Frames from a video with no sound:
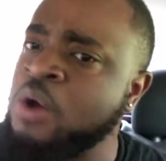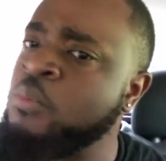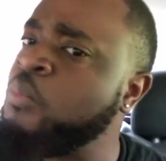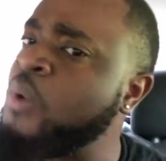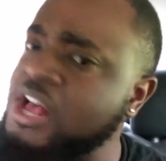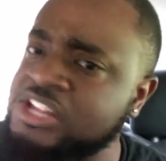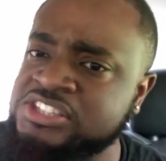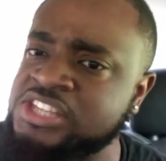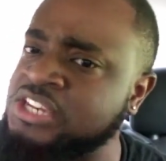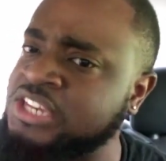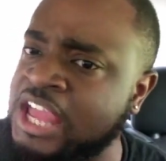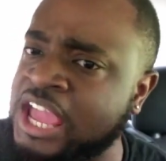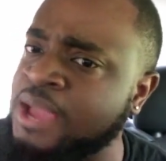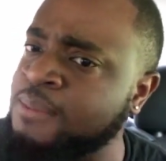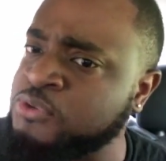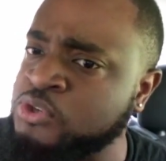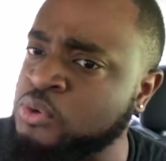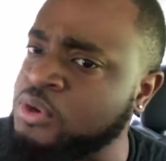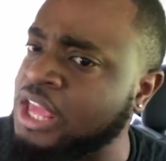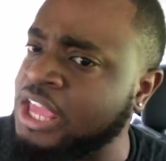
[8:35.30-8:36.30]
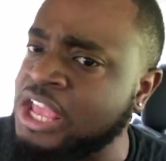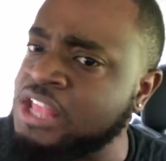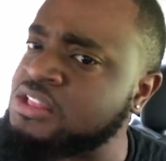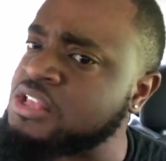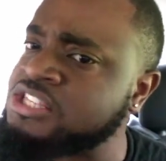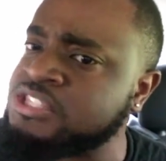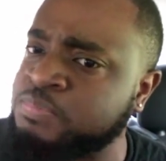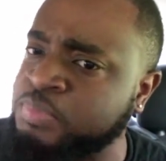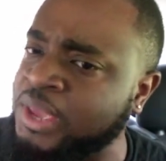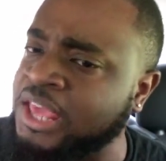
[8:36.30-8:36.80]
what's the damn dude that eat
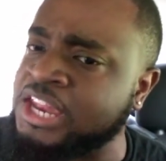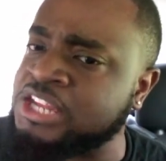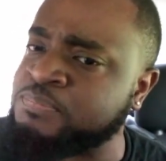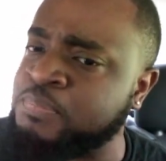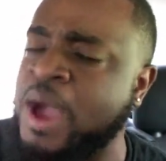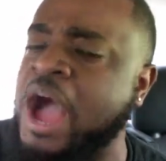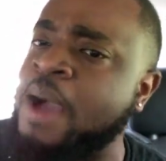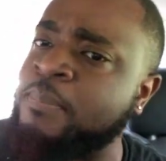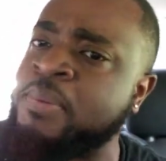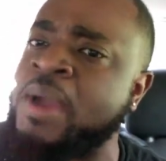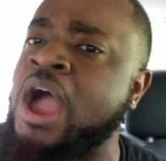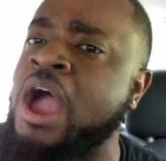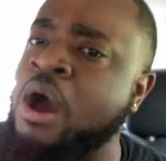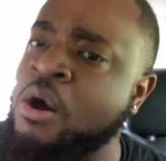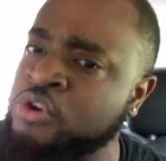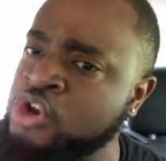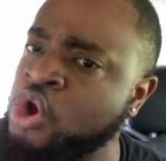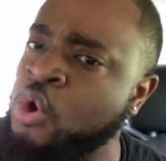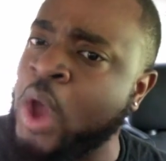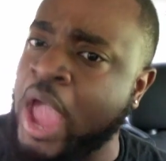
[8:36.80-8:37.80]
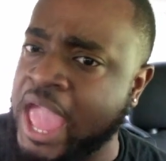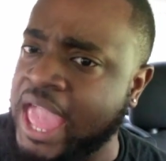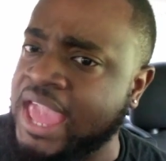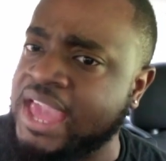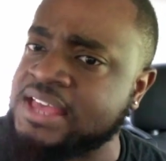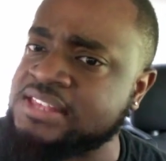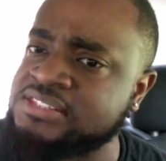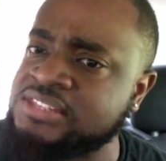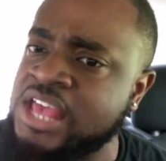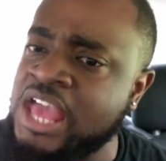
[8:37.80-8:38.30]
the spinach Popeye on your
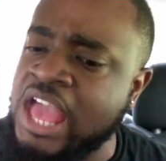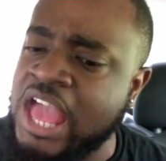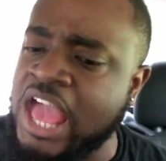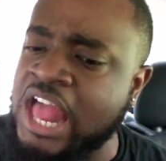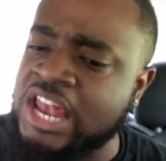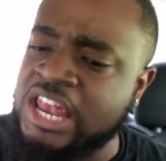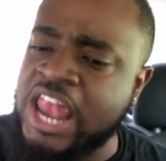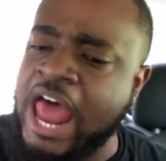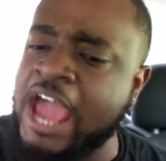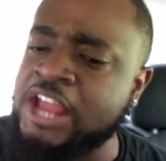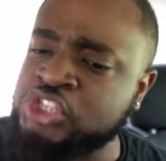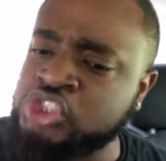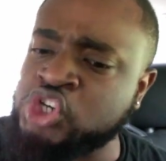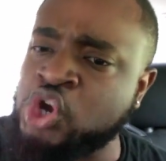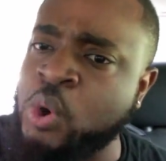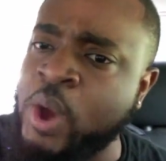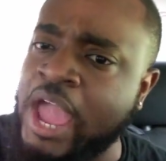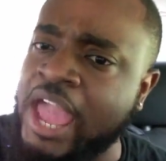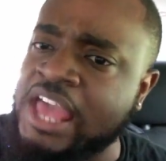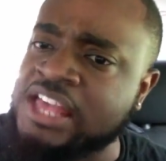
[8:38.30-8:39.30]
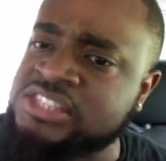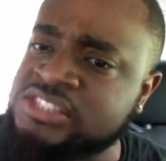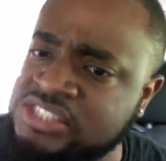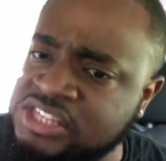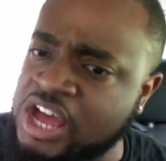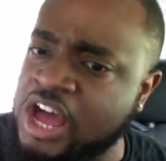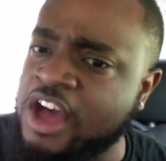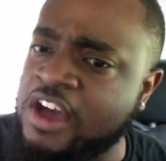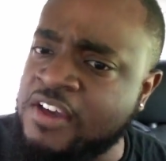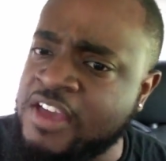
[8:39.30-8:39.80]
ass and light your ass
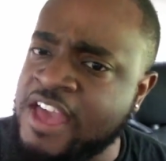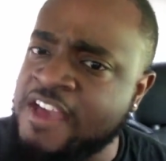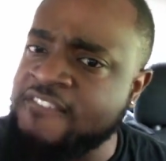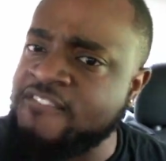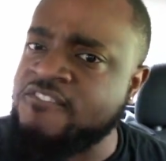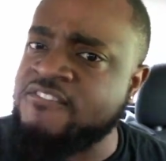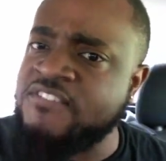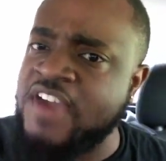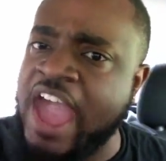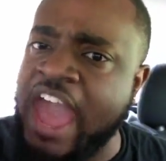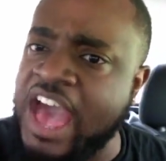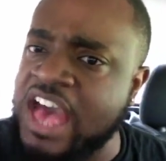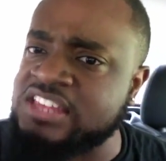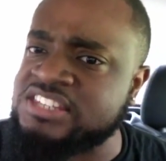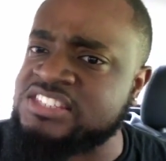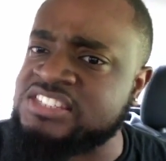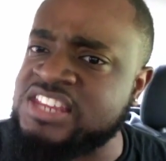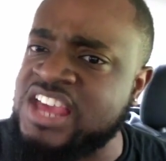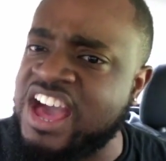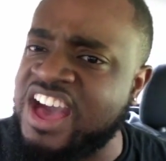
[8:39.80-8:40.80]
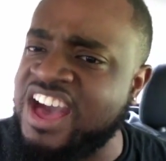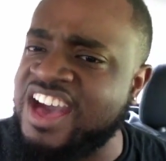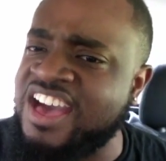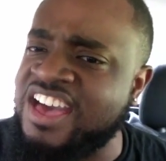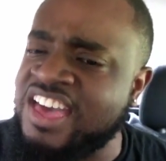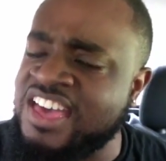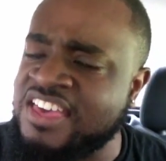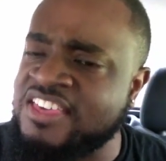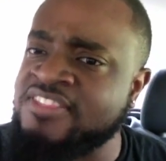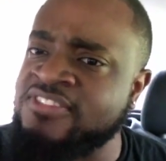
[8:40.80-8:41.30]
up
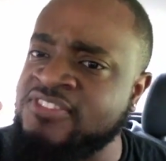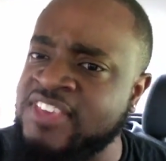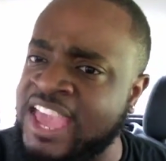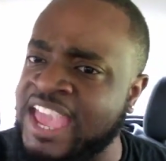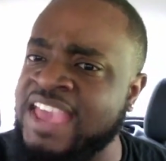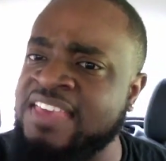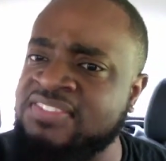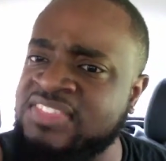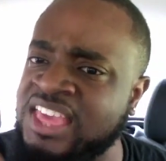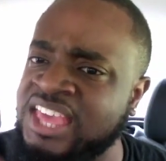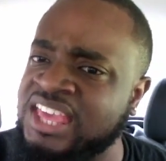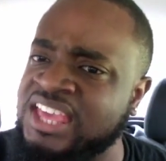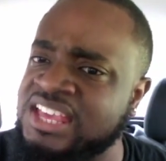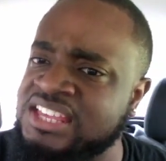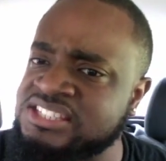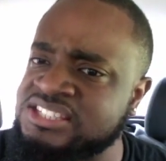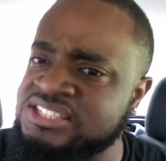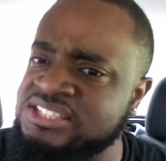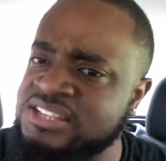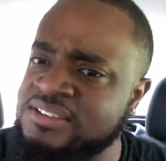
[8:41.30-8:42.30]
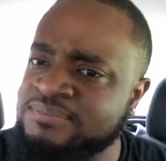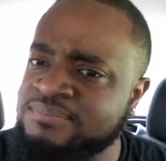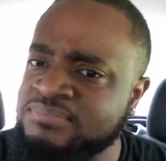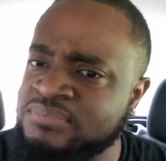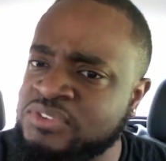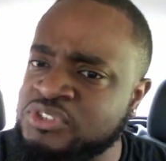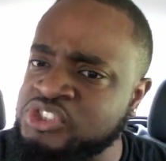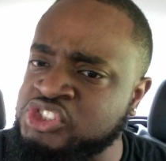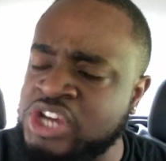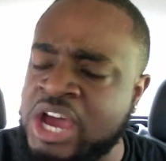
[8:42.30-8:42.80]
faster than this.
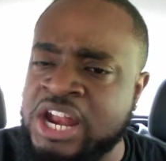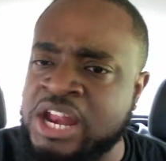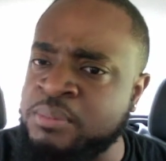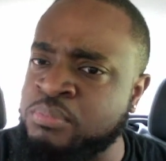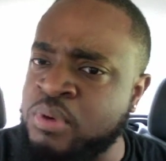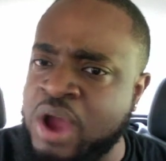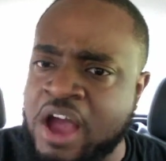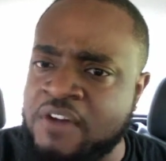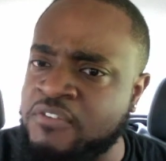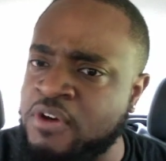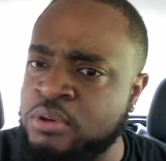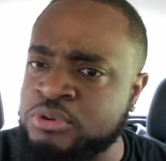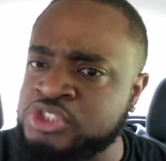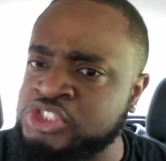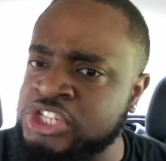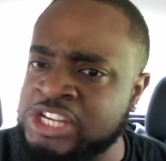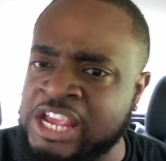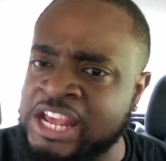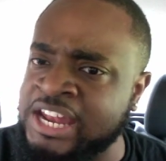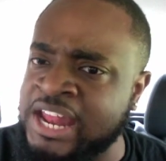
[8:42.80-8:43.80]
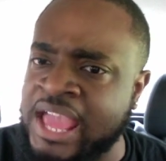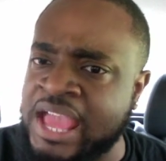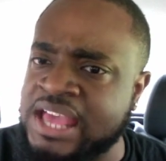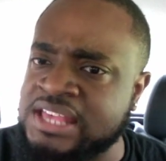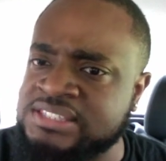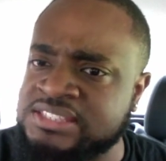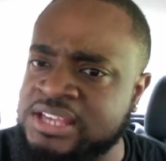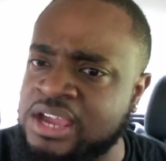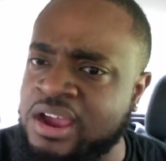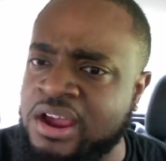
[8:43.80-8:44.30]
Johnny Bravo chin
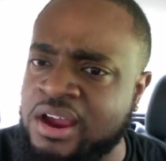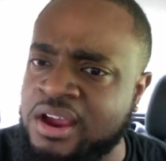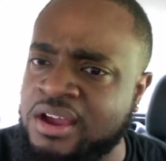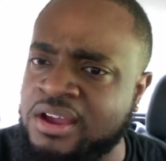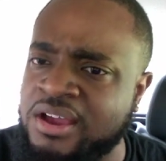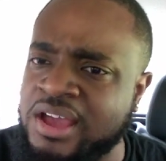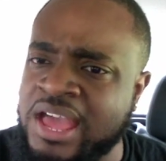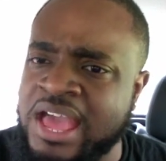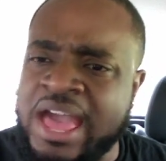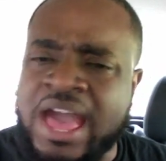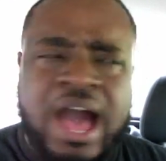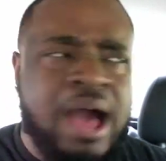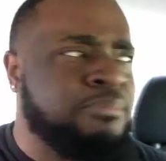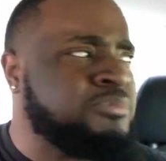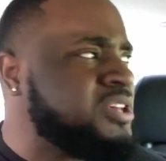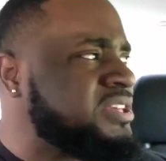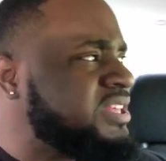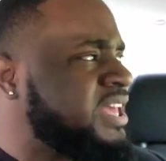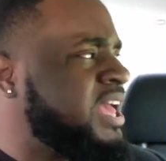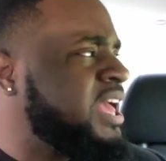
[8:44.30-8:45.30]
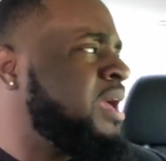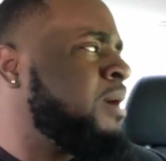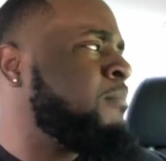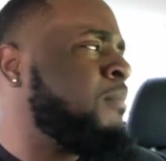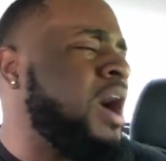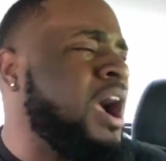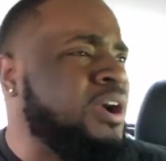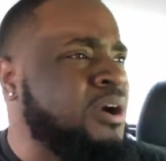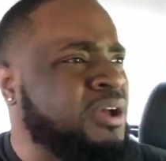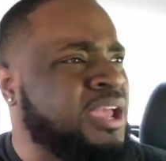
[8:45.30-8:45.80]
ass girl. I'm just,
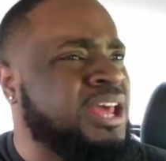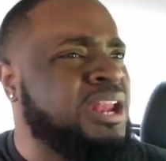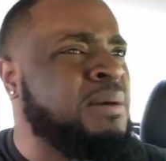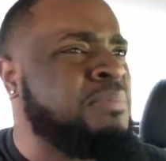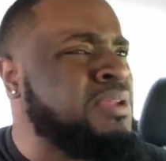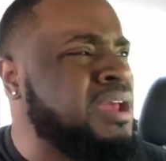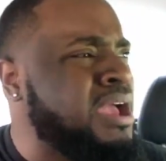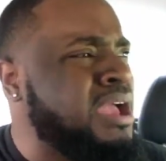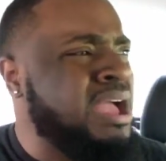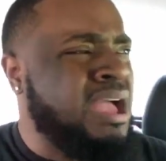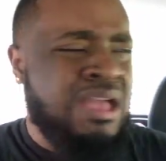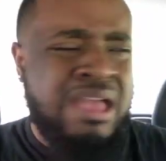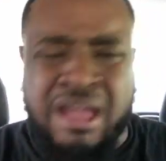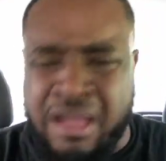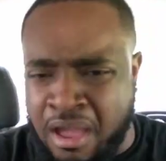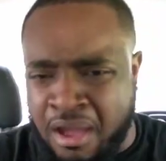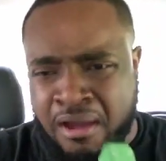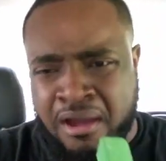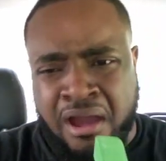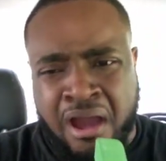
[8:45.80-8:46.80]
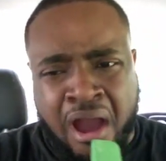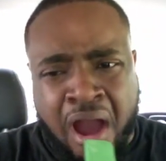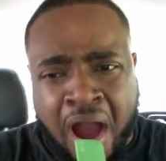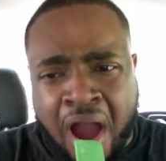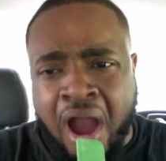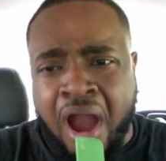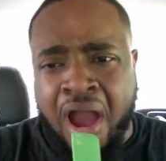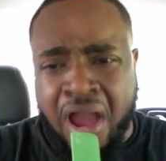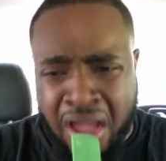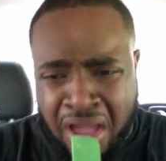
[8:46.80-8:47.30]
Michael, get up there and
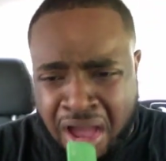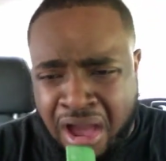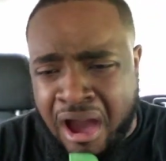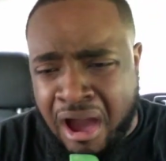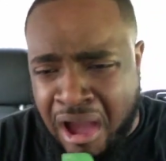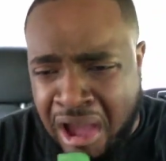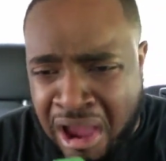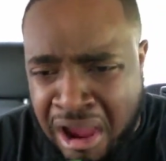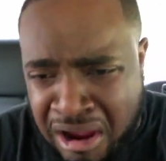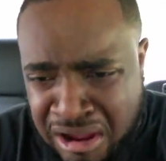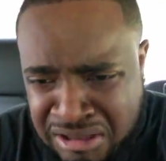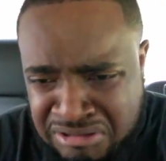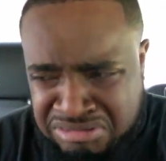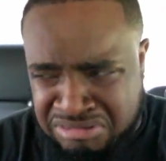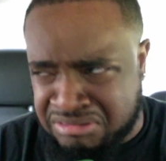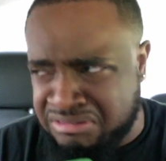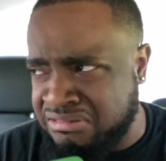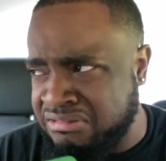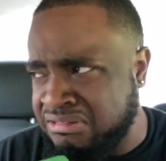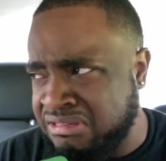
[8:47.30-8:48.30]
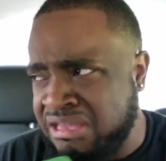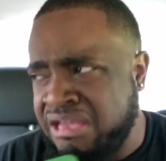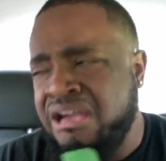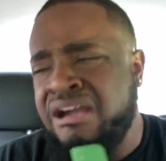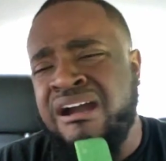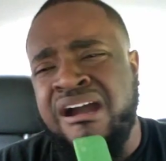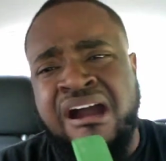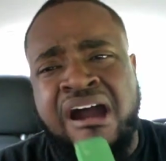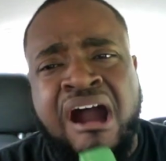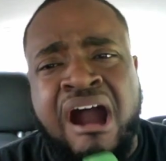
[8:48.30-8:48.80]
horse,
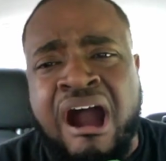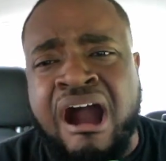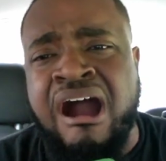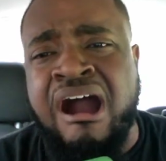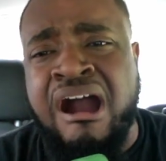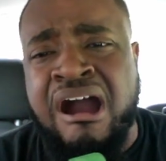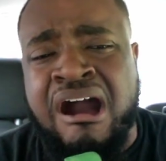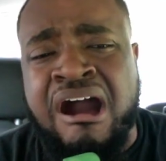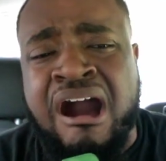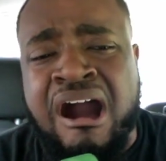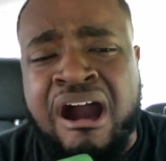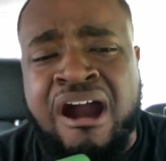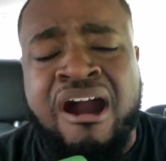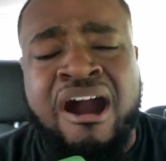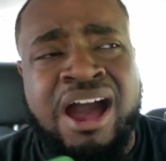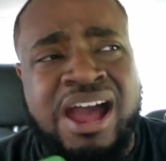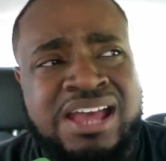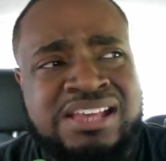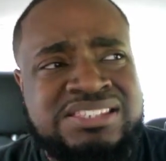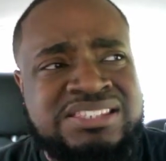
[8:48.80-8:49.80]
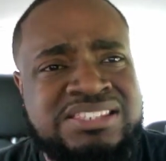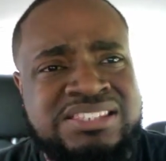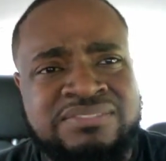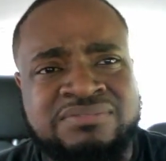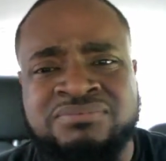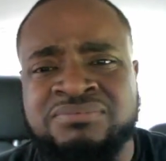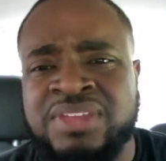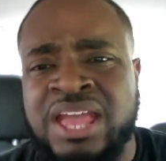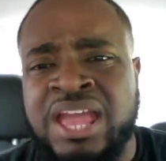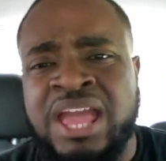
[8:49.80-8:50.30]
horse,
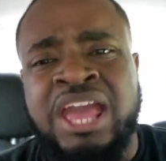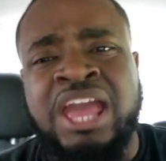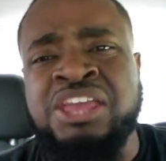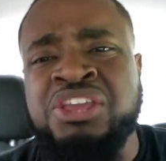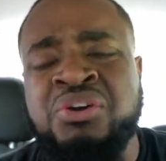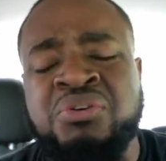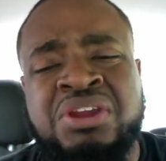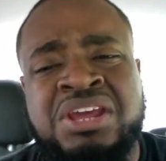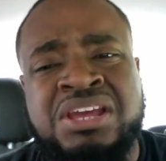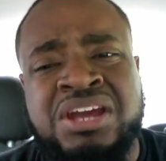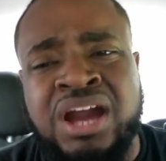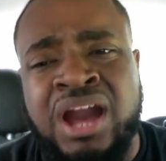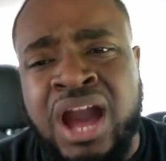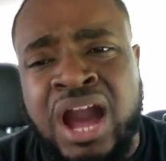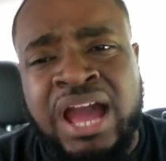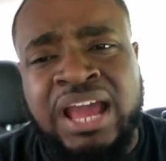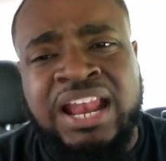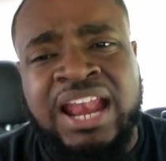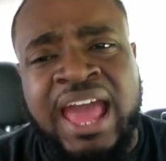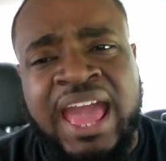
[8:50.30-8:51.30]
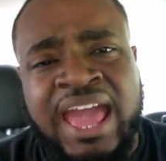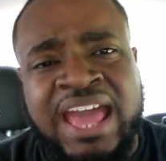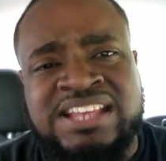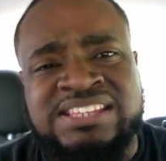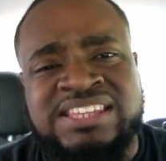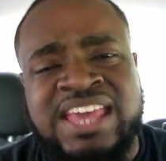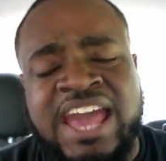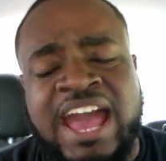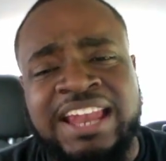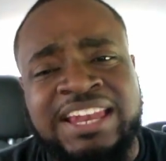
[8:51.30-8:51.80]
and you these ugly
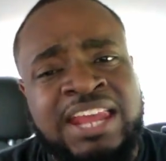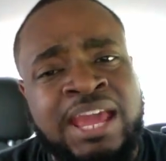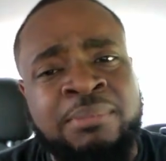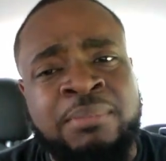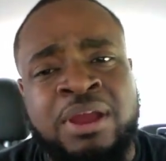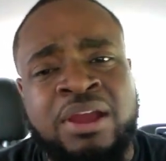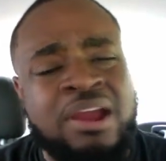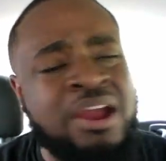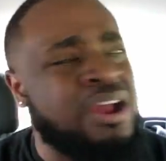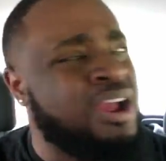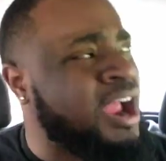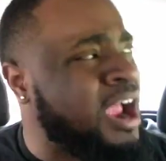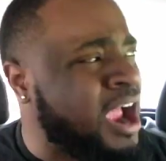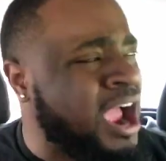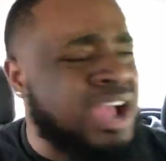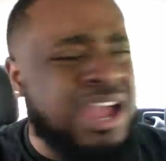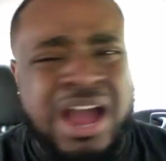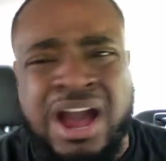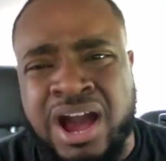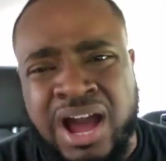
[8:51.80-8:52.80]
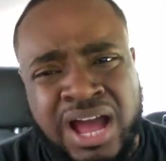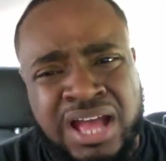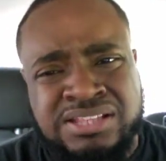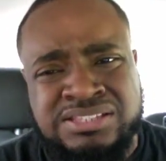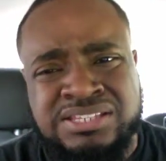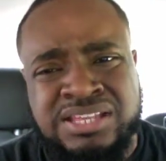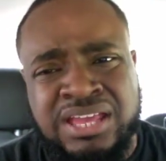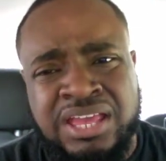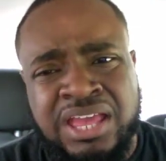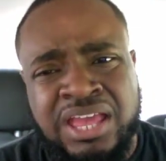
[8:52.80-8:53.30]
ass goddamn
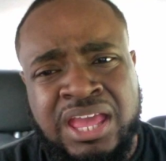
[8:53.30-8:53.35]
haircuts.